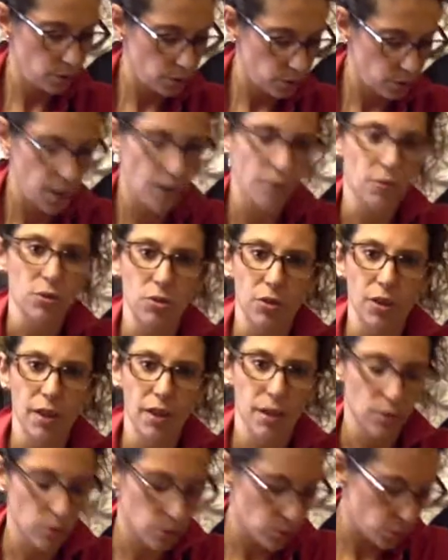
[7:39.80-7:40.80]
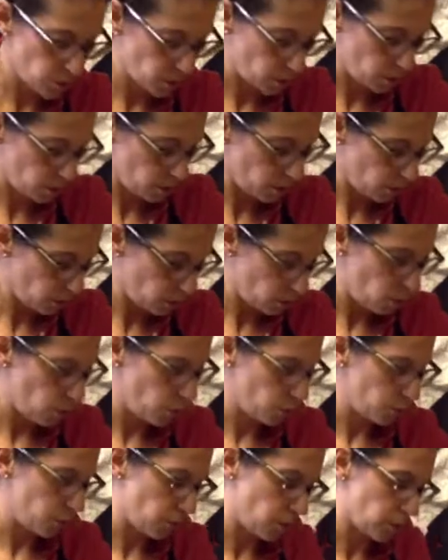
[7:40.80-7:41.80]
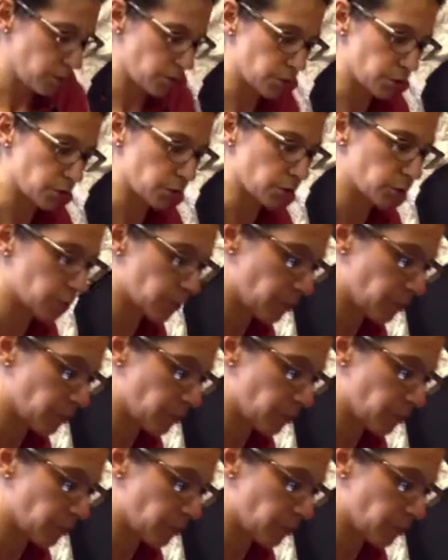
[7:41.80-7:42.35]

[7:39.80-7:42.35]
have those little handles we can hold on to.